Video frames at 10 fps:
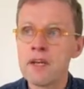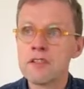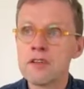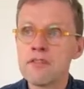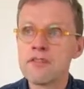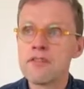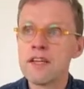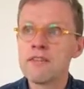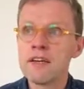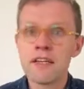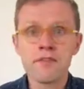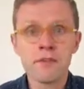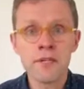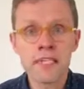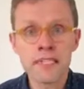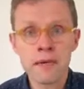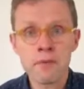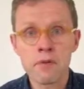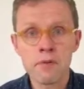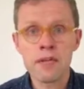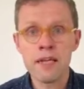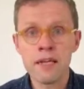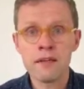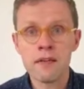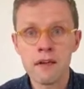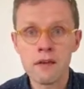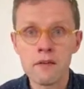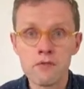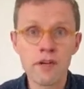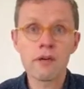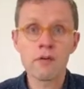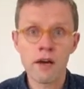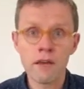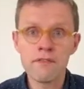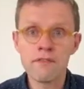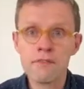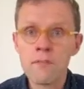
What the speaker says: So if I give you an example in real life,